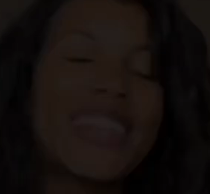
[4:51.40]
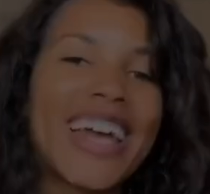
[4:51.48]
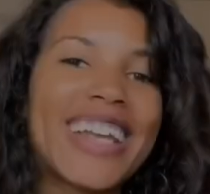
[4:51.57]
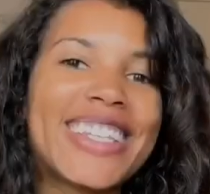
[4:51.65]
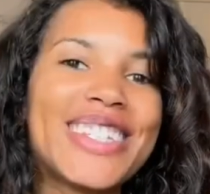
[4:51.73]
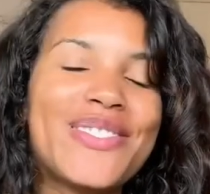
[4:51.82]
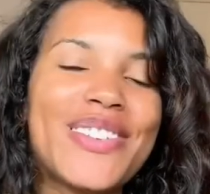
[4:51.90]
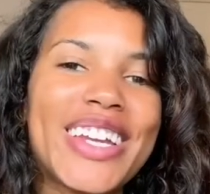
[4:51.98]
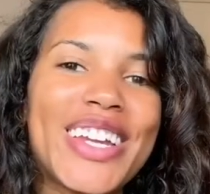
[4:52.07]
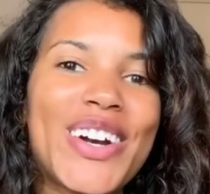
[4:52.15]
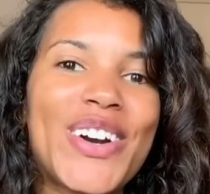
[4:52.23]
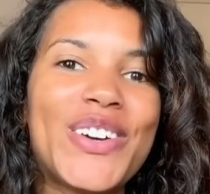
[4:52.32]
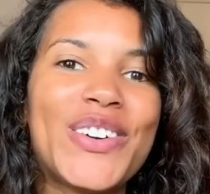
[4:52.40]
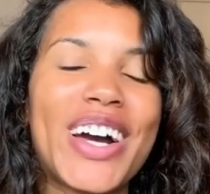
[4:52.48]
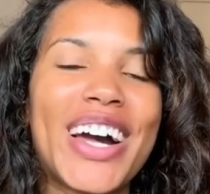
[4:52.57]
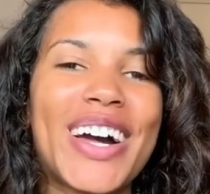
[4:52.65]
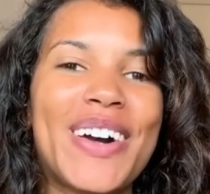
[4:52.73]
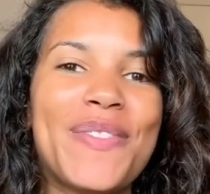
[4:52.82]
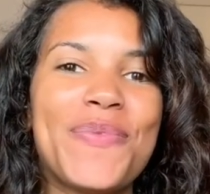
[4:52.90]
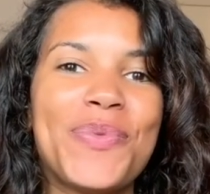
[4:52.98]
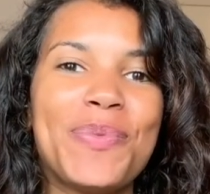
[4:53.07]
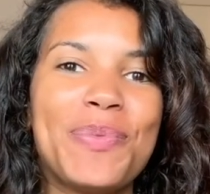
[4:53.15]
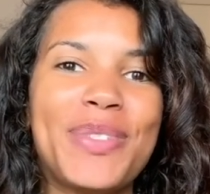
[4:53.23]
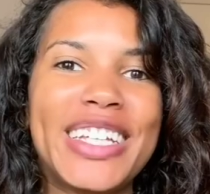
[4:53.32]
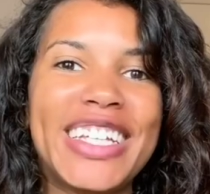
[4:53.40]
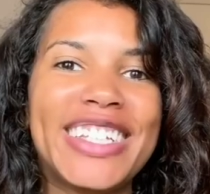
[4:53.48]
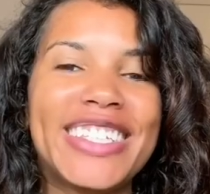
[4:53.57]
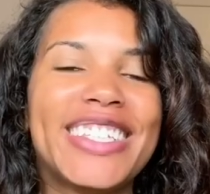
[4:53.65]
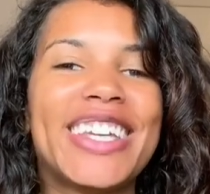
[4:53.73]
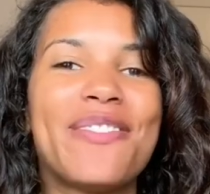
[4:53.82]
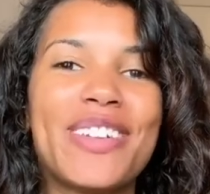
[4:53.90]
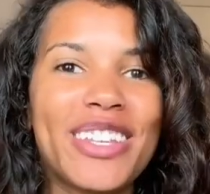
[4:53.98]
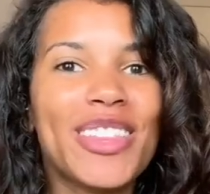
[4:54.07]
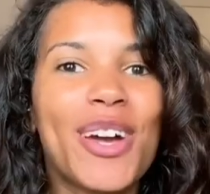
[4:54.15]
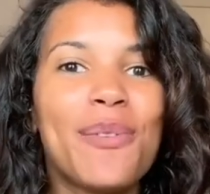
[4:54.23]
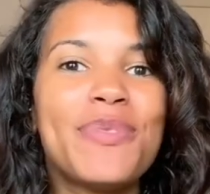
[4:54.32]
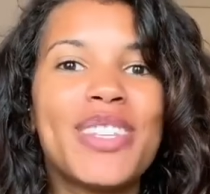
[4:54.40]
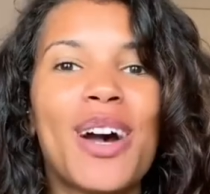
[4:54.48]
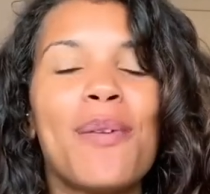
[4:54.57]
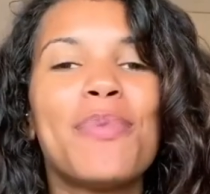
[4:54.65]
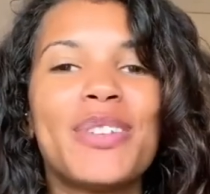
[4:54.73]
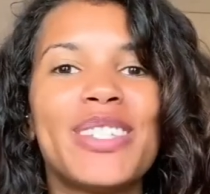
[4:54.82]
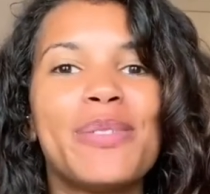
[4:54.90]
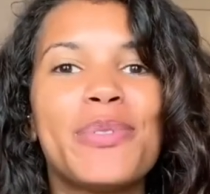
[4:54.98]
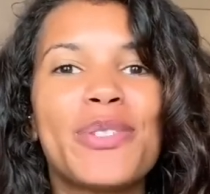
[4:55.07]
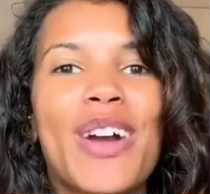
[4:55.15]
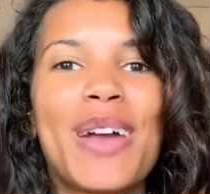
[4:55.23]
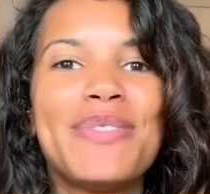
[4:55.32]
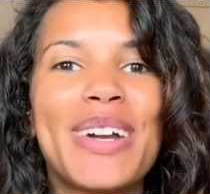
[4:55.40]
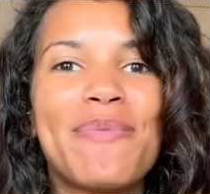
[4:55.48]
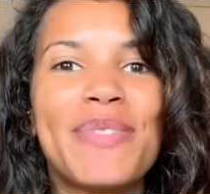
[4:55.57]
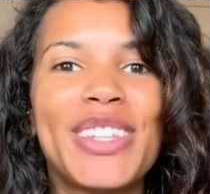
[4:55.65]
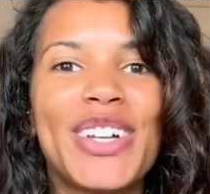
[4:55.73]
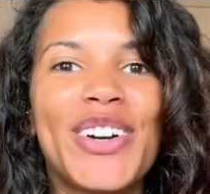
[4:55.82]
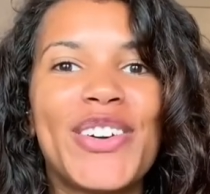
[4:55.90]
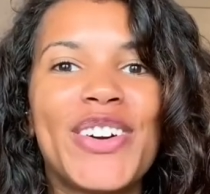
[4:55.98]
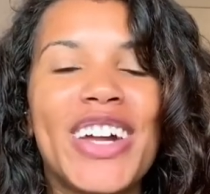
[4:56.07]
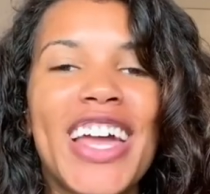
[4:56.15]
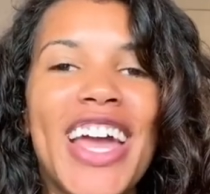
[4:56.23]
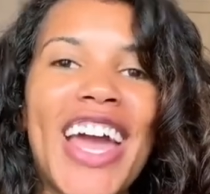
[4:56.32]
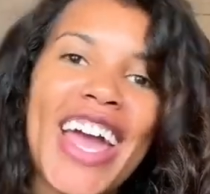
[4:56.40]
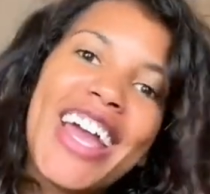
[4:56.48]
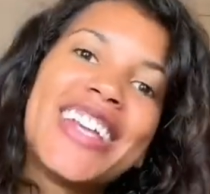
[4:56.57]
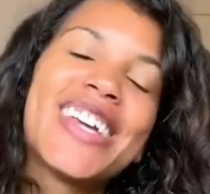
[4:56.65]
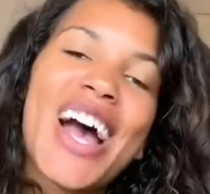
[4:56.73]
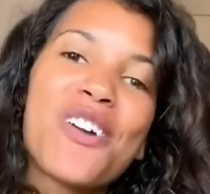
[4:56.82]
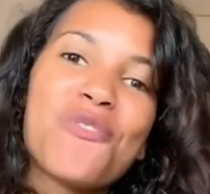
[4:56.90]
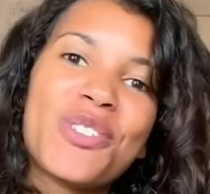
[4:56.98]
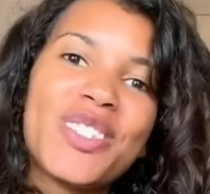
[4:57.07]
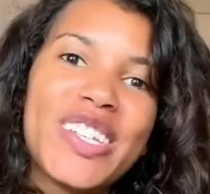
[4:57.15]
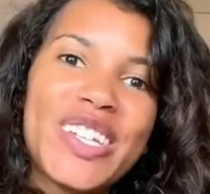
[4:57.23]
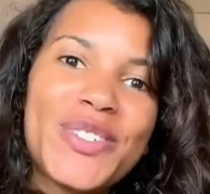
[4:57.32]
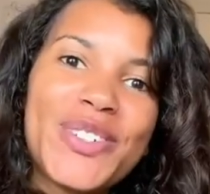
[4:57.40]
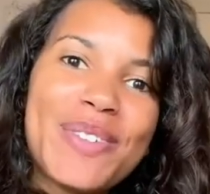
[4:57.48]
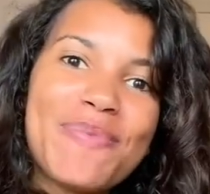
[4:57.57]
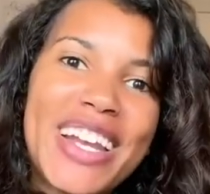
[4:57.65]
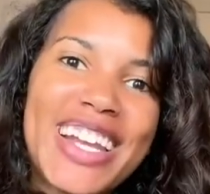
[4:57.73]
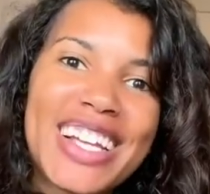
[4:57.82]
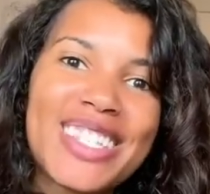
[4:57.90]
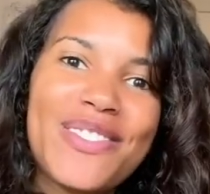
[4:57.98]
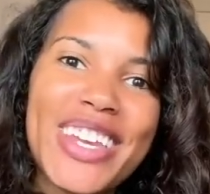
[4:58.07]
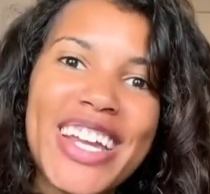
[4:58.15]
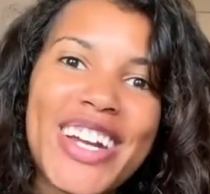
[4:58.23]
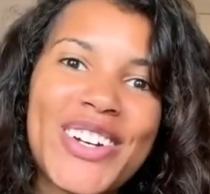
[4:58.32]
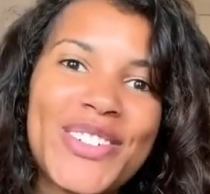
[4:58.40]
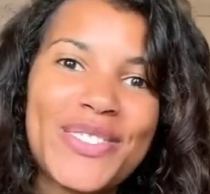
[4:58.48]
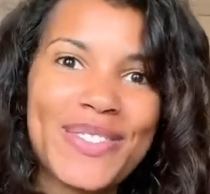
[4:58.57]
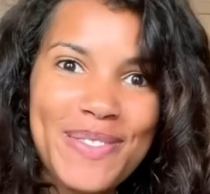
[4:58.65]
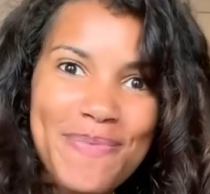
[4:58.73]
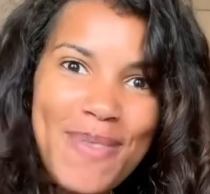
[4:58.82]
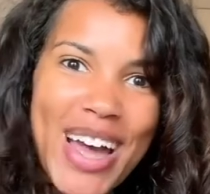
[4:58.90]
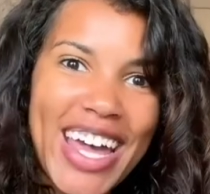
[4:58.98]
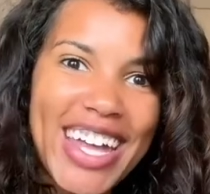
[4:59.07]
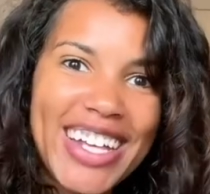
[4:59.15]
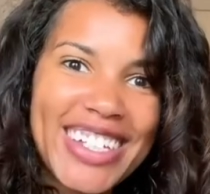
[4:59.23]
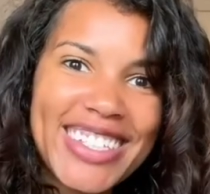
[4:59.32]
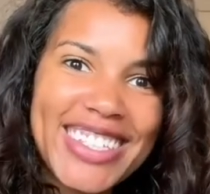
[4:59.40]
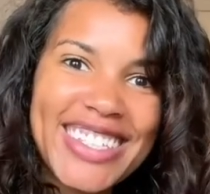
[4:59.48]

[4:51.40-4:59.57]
you like this video, um, please give it a thumbs up, subscribe down below, and I will see you in my next video. Bye!